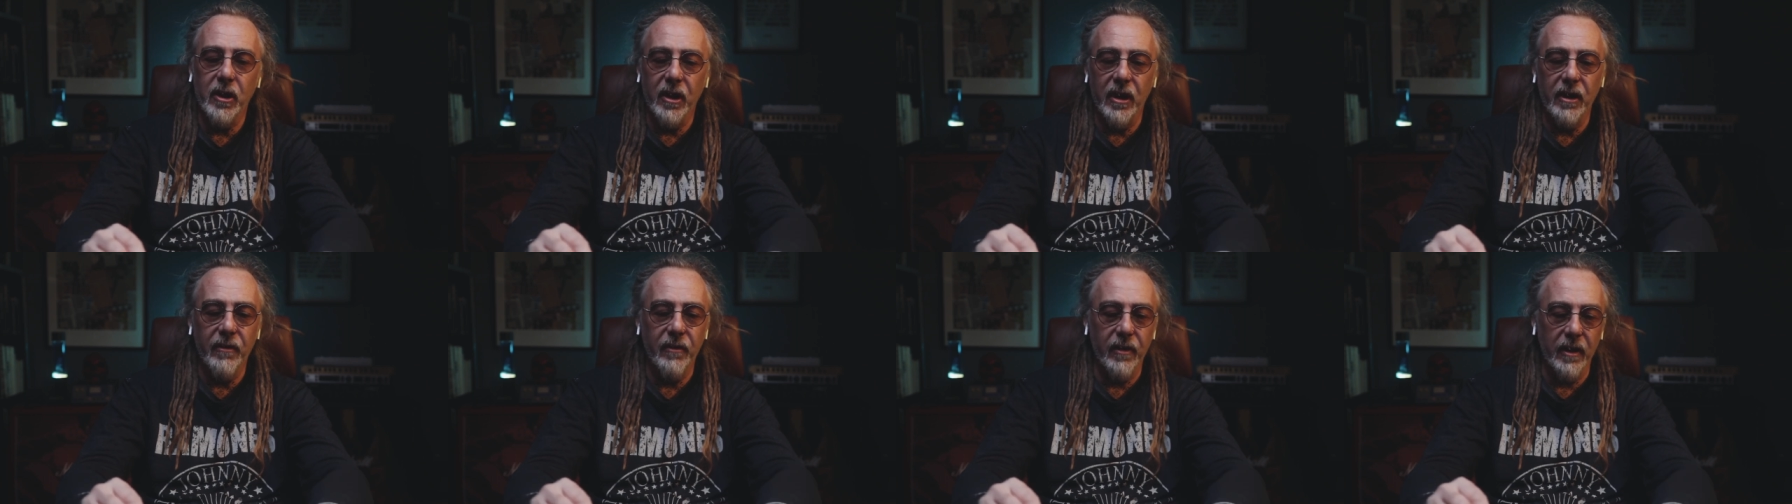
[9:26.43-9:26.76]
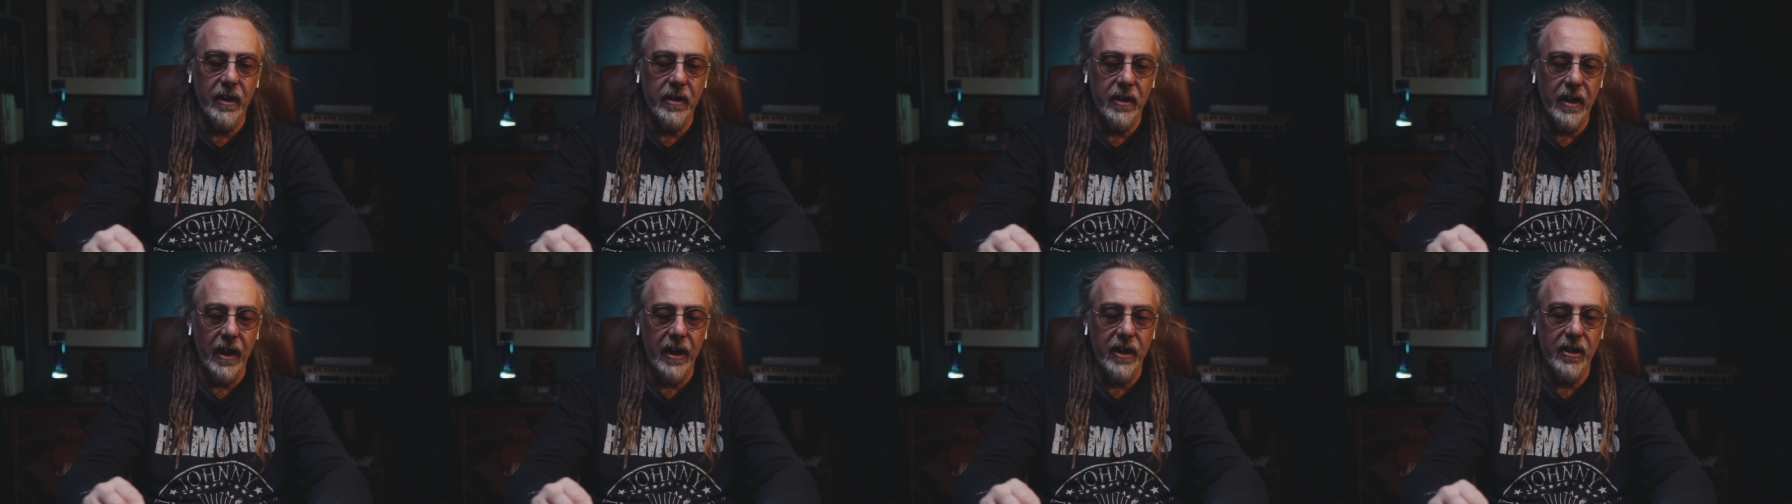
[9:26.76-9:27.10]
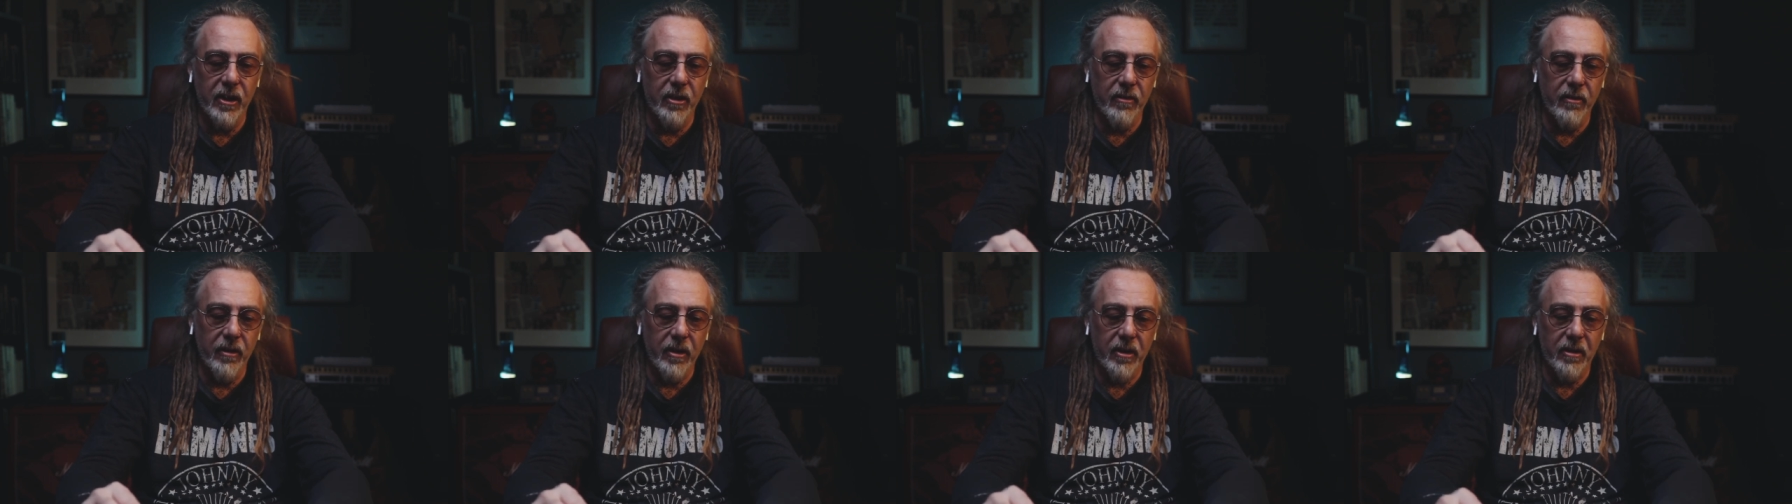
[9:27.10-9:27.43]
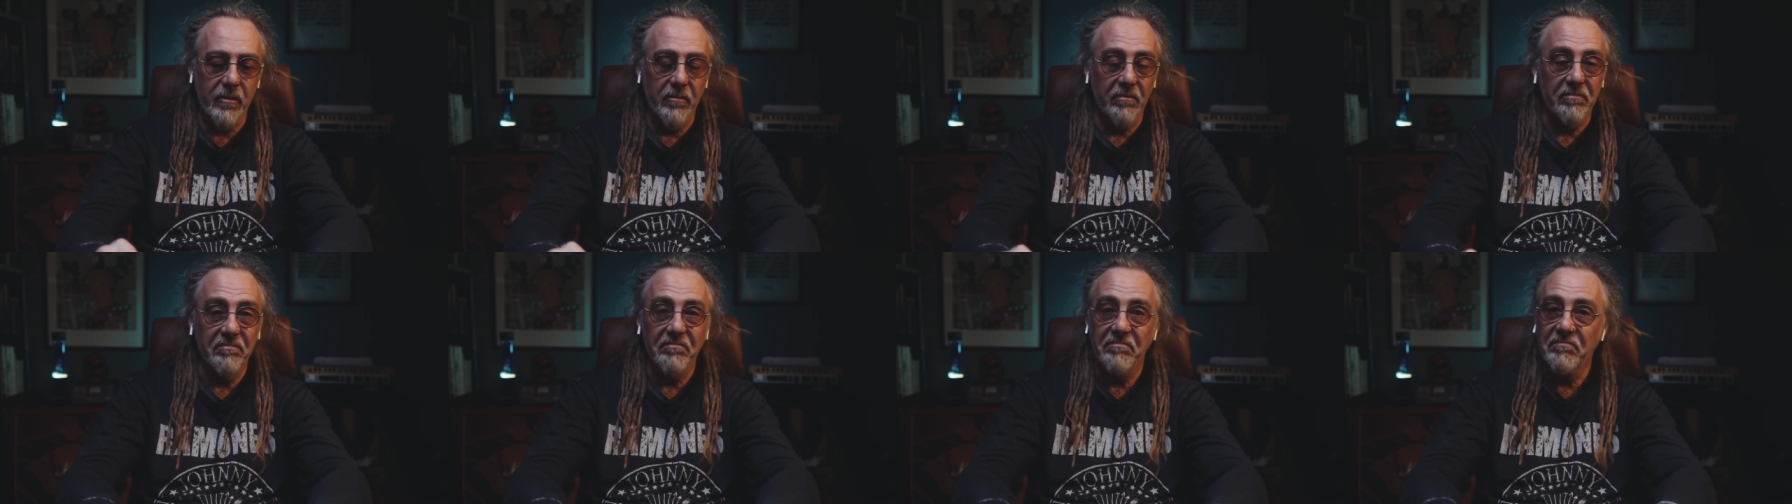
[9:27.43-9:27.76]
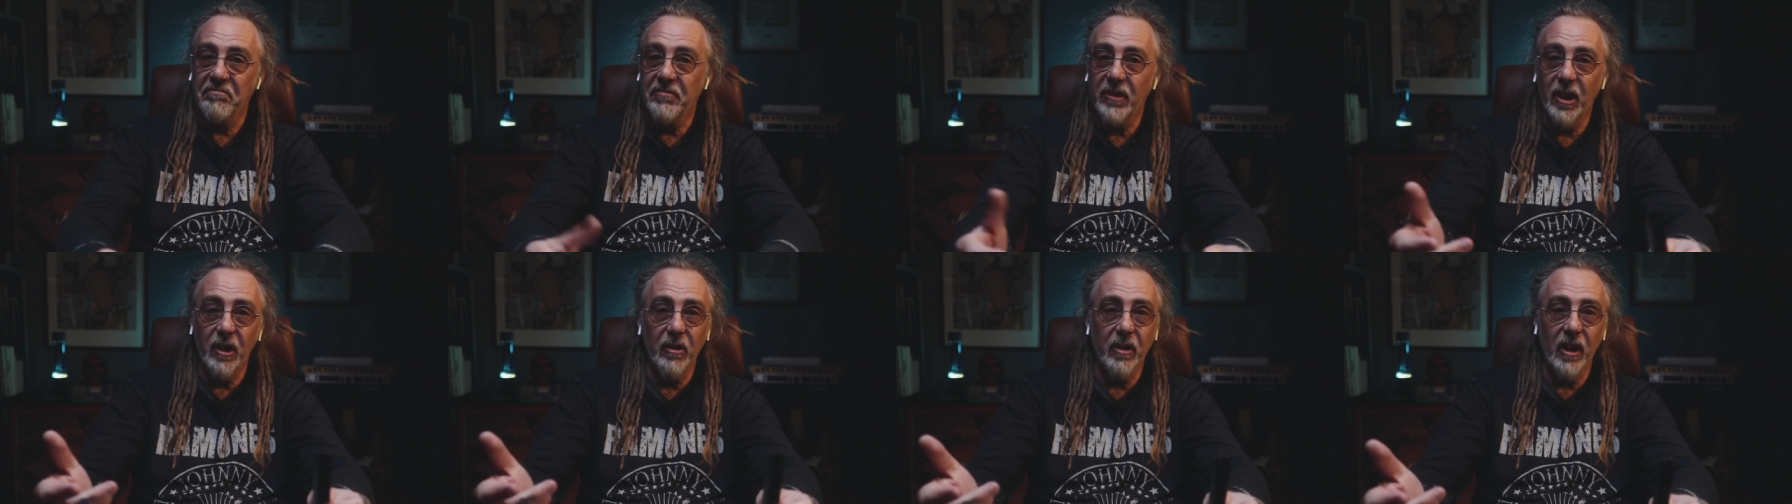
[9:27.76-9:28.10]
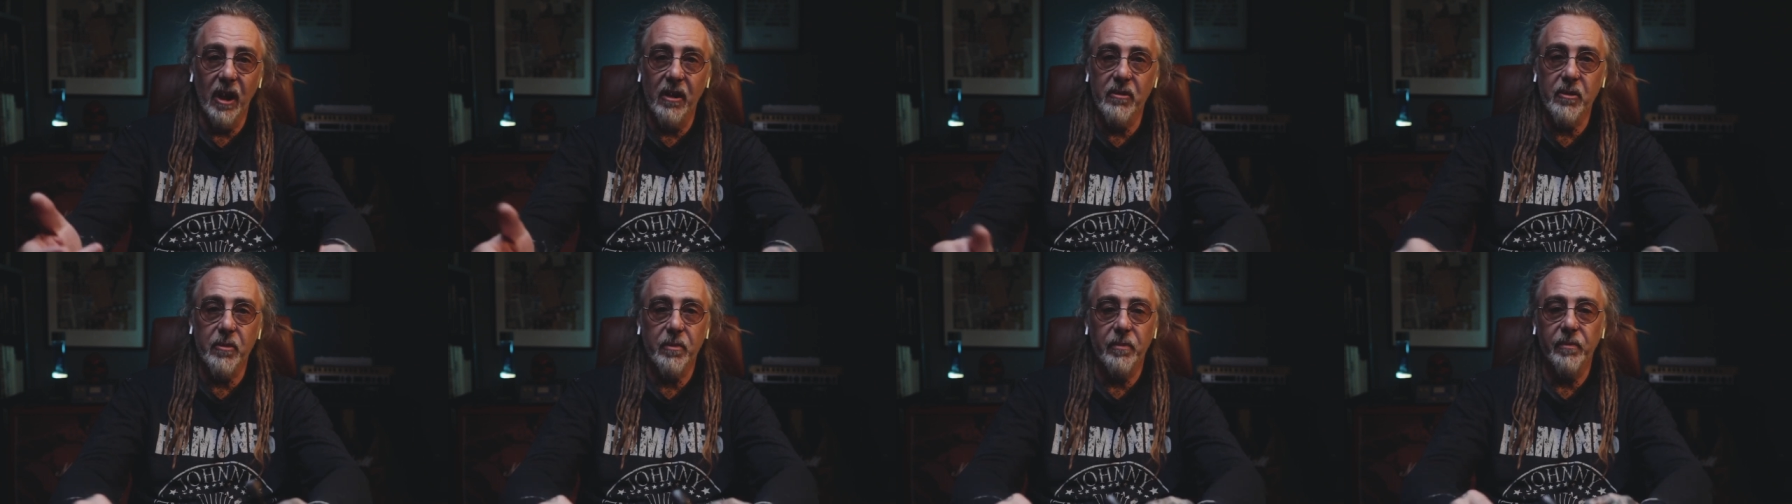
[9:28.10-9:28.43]
evil and dangerous. Who
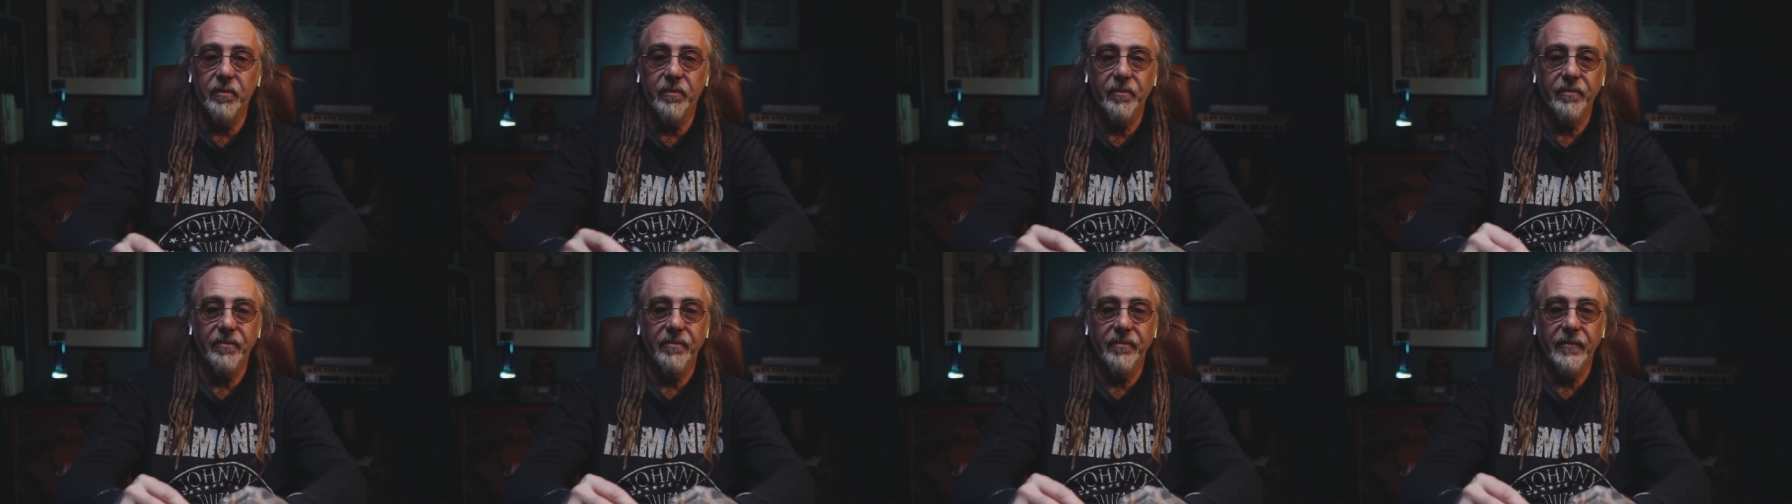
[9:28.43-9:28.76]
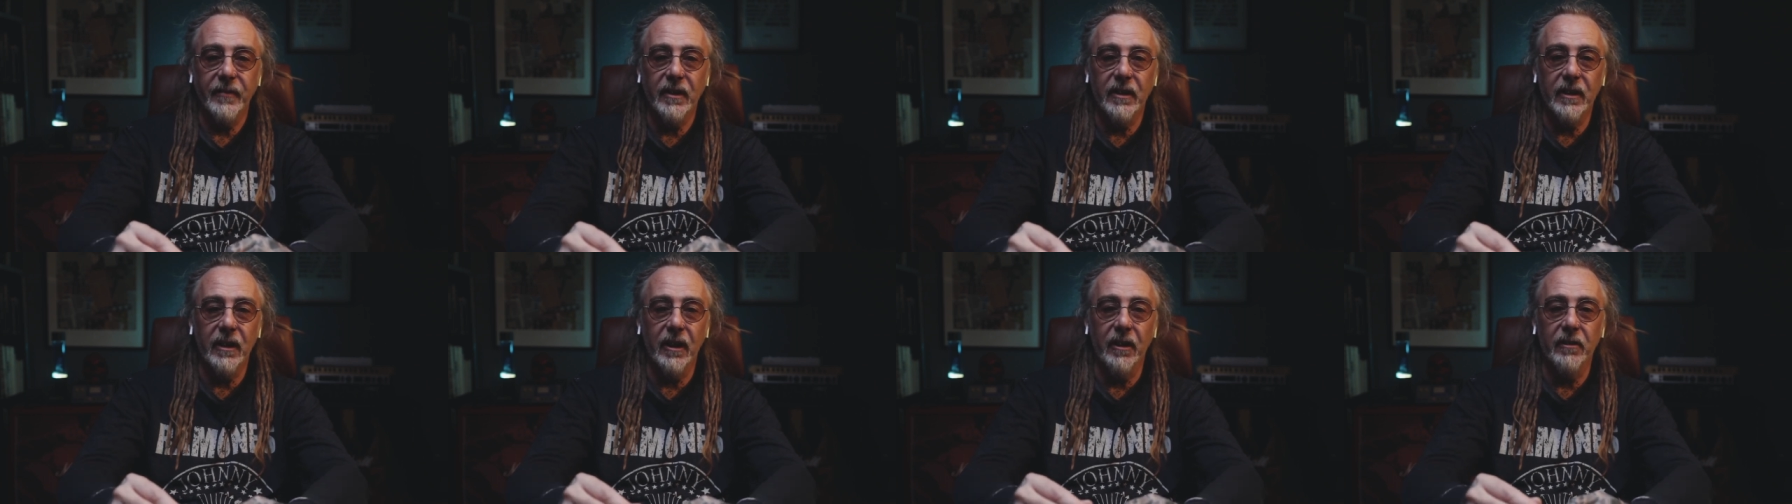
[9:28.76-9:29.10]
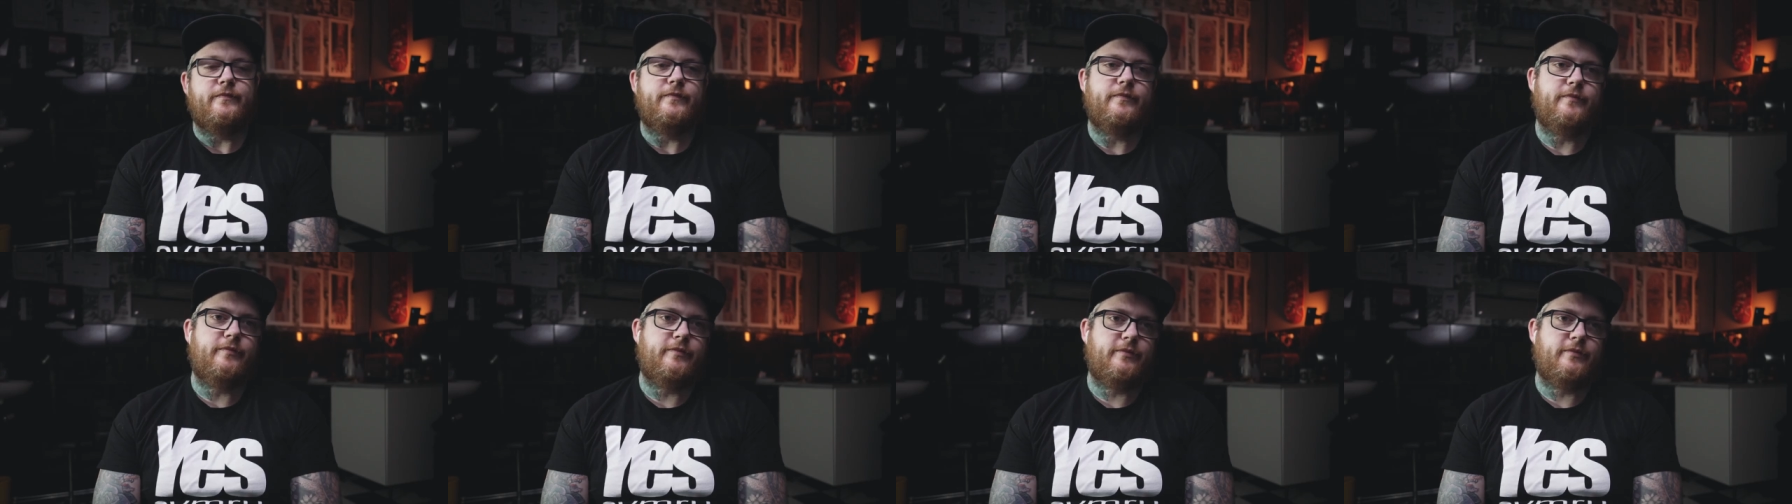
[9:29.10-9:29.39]
knows? You know,